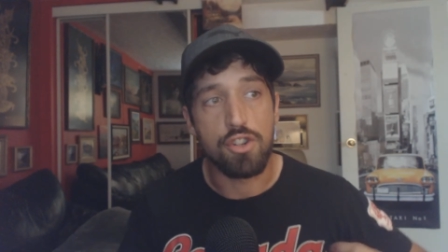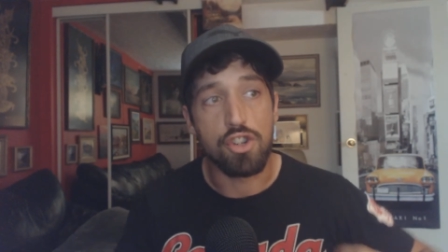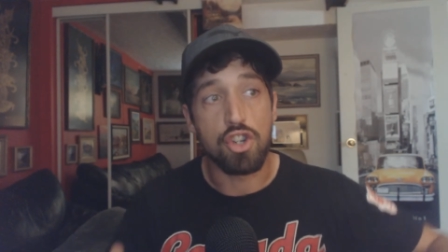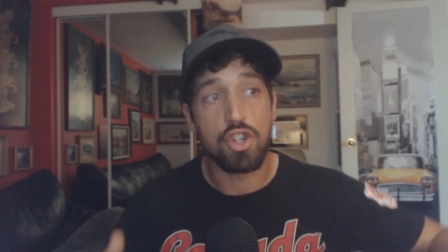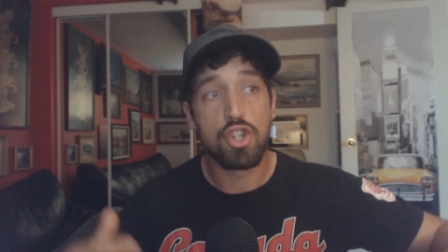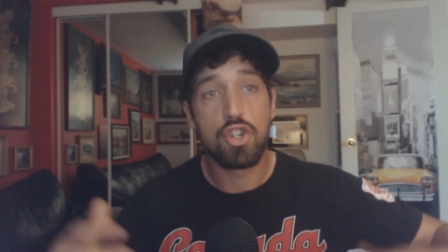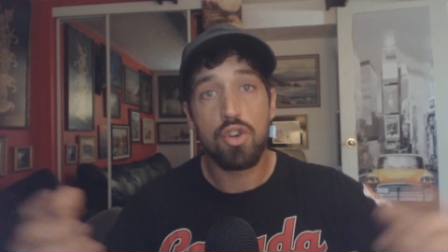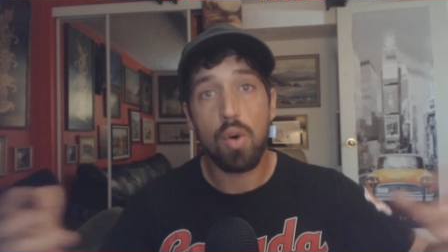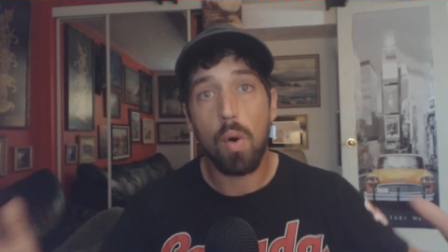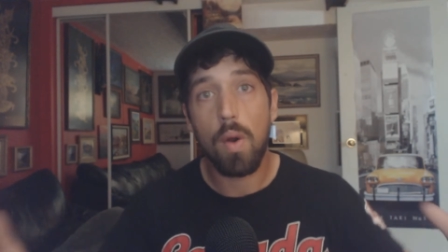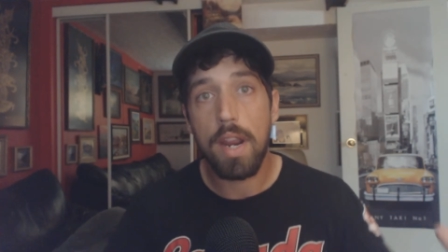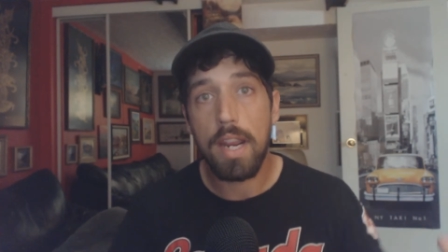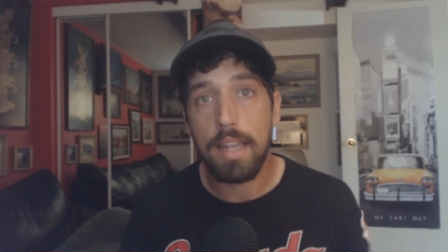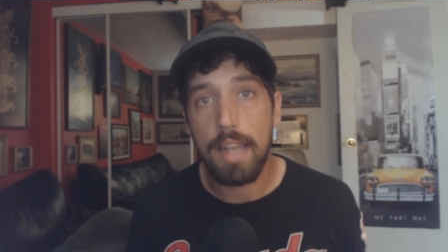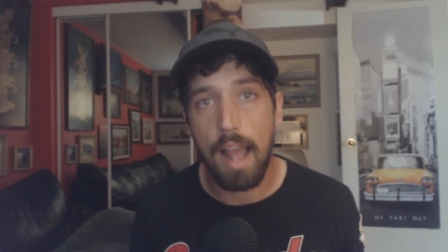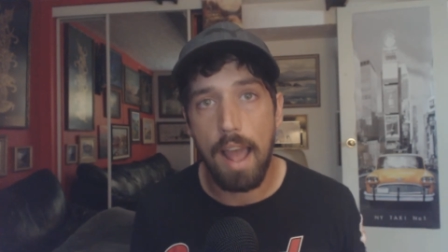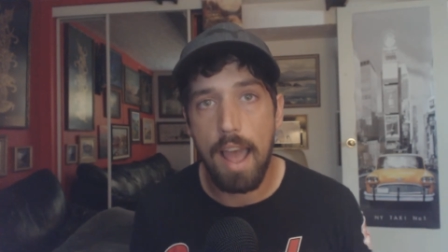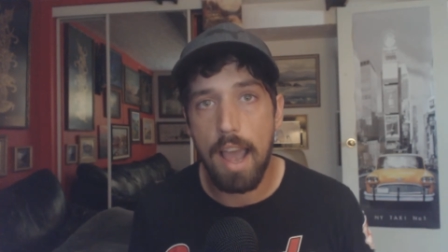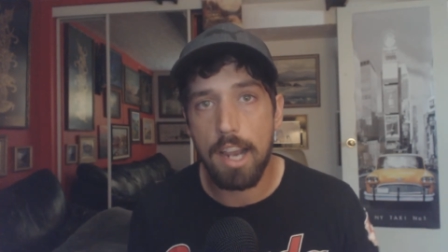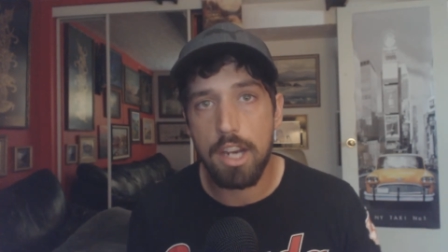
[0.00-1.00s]
it's
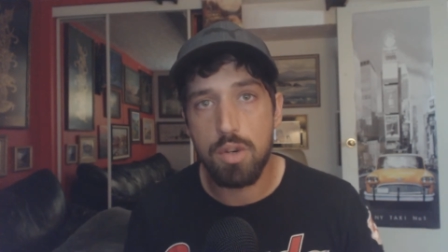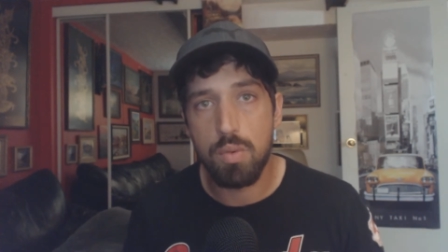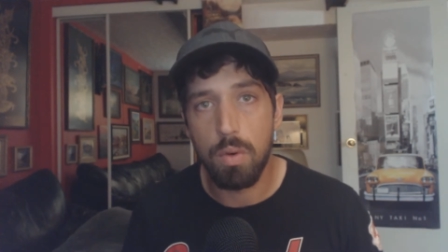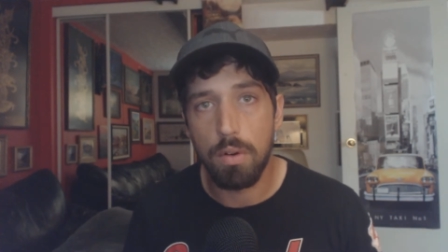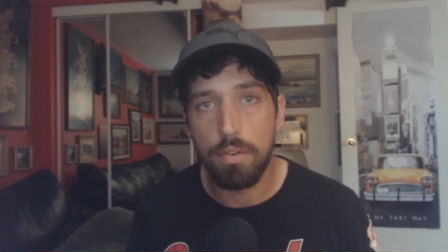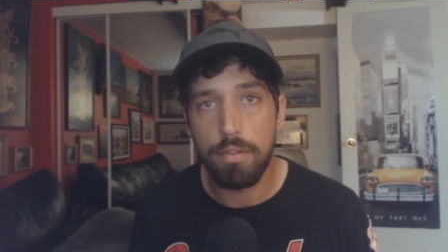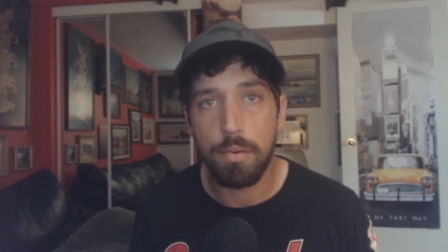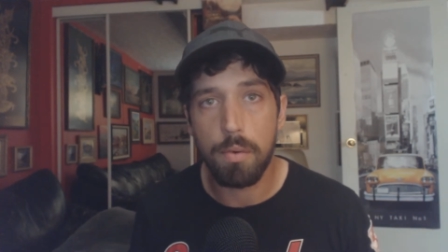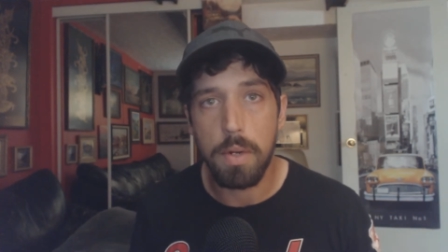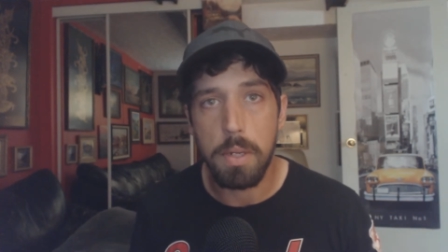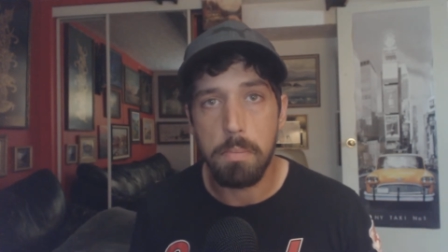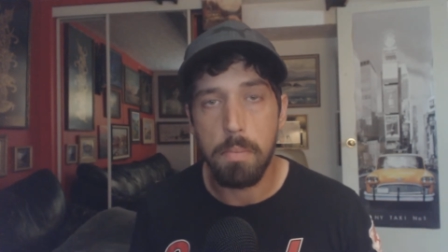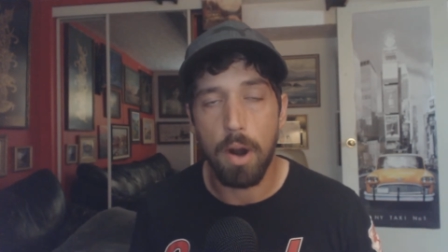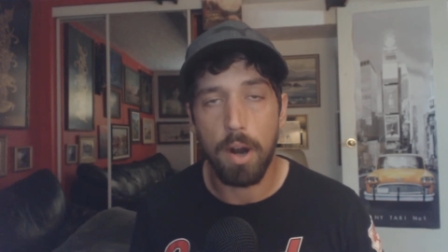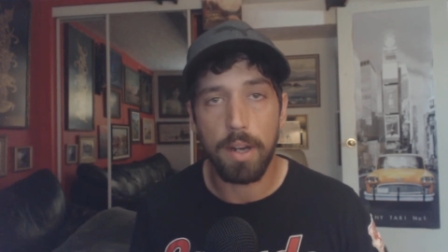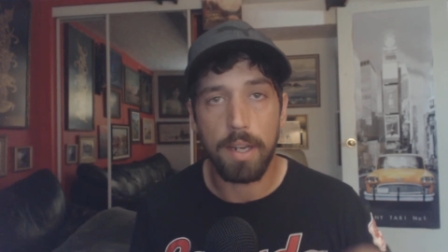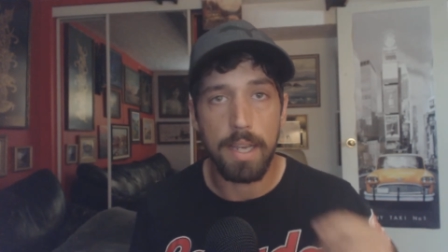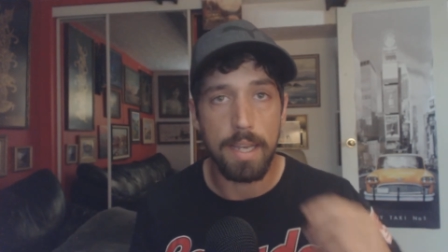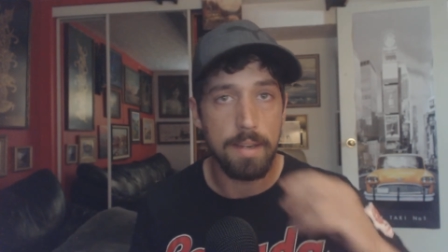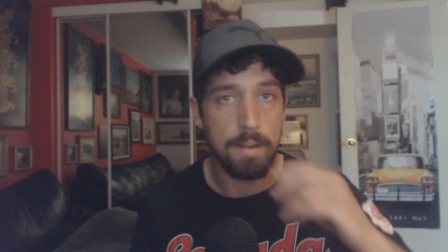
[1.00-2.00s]
destroying the actual free
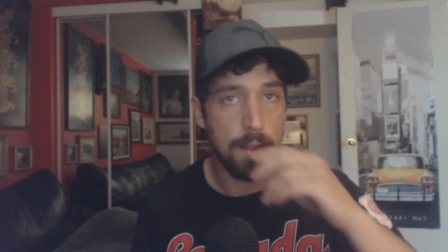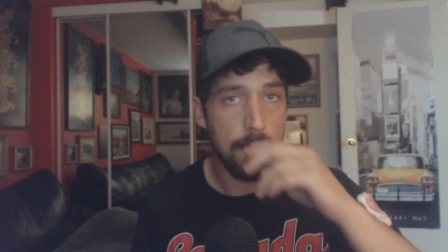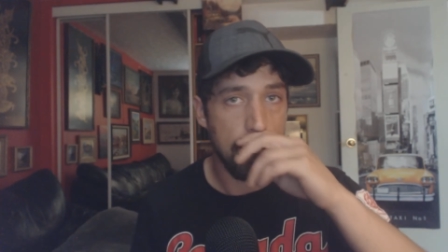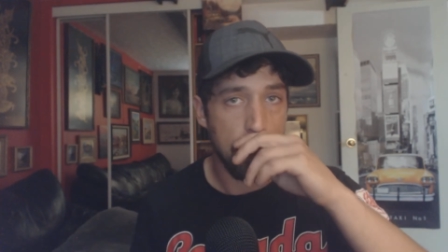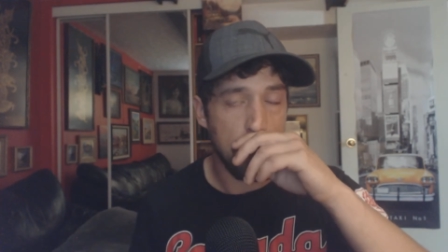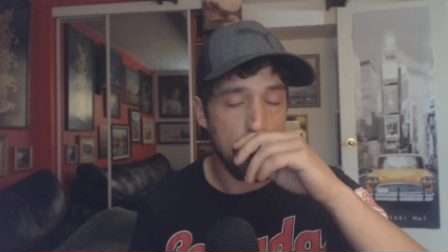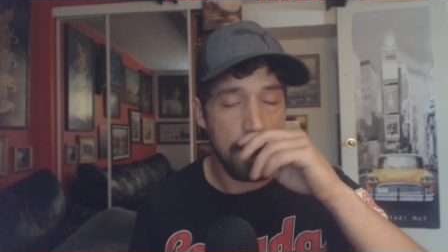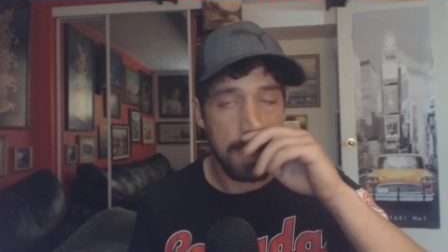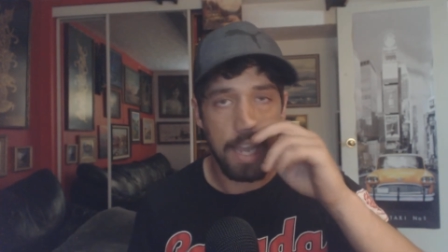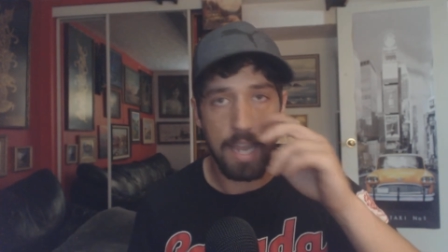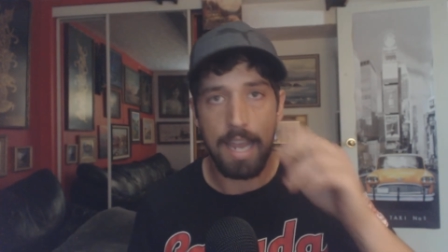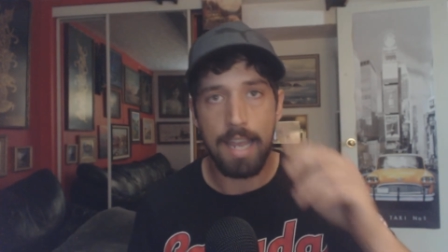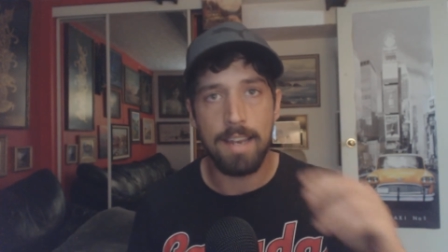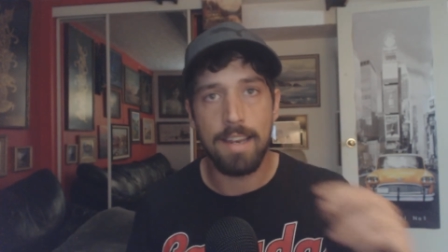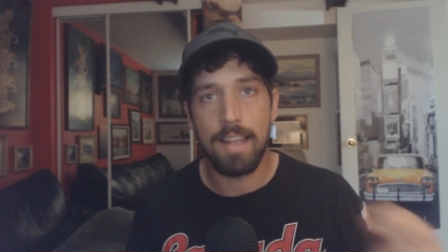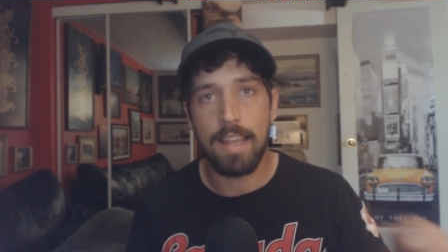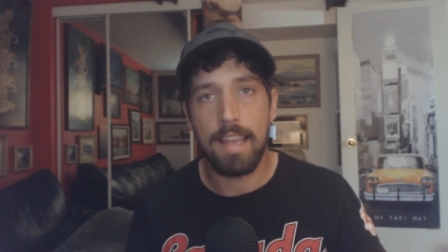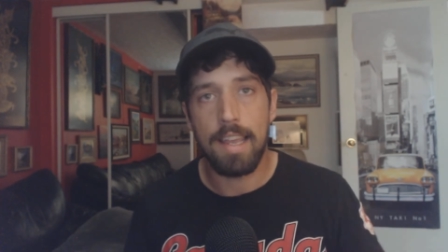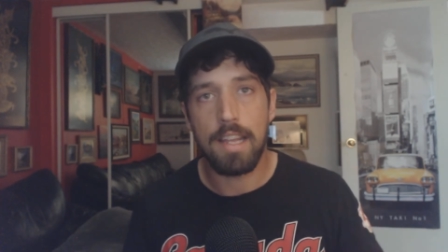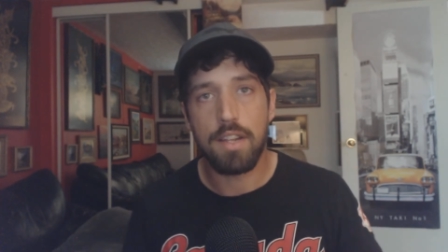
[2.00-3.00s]
market,
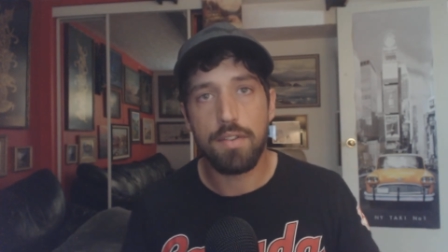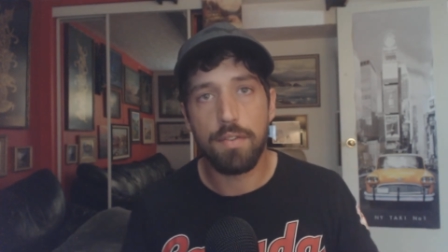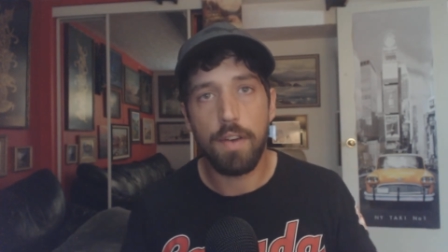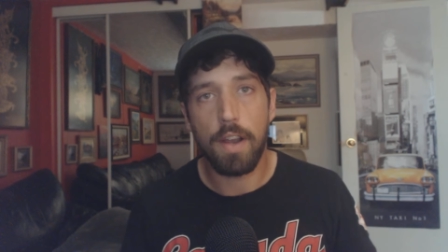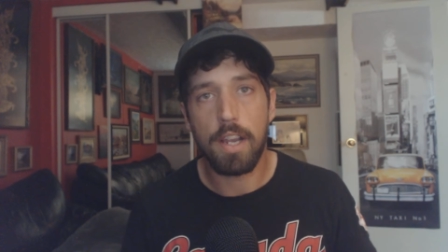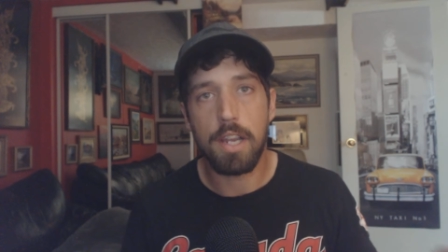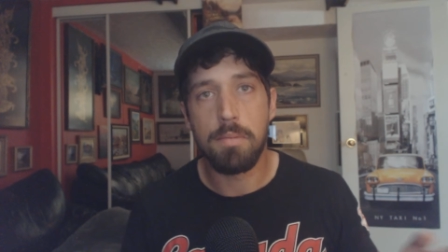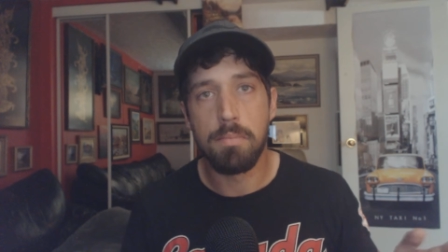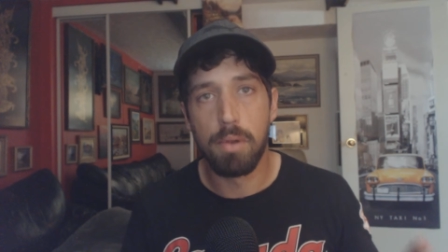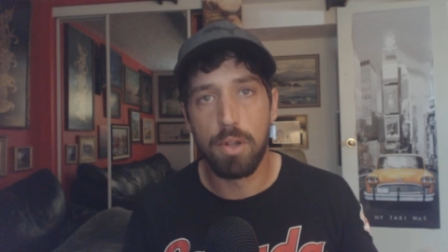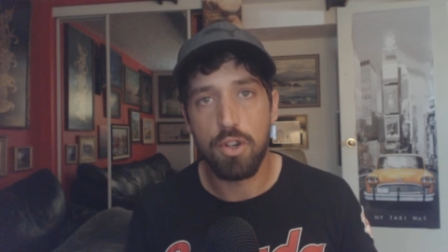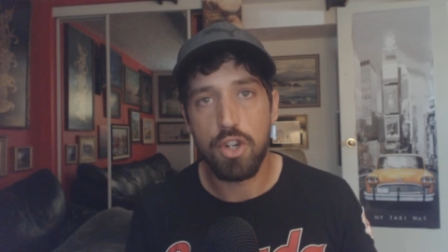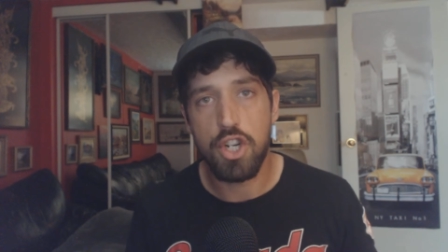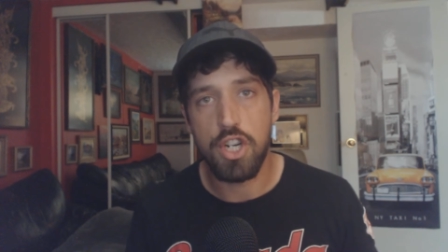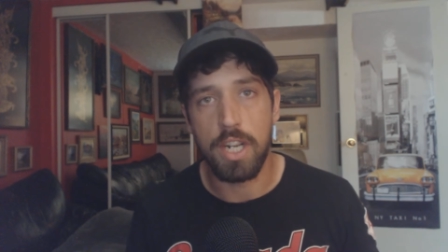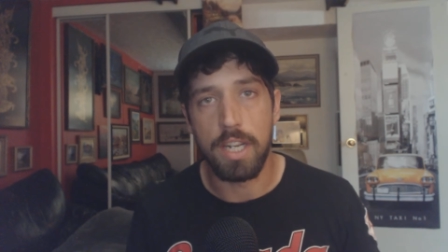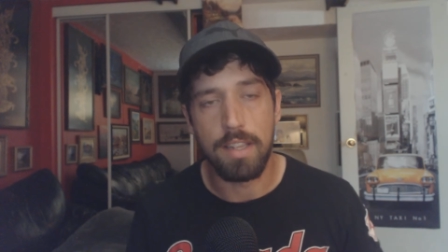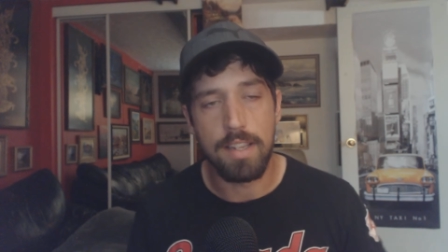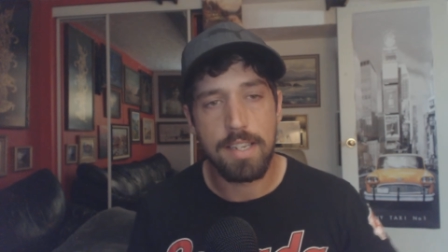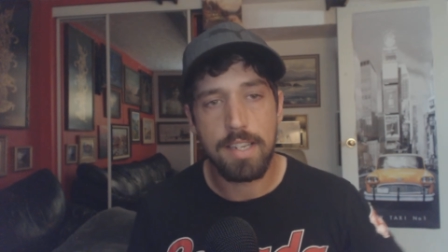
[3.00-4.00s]
and it's fucking bullshit.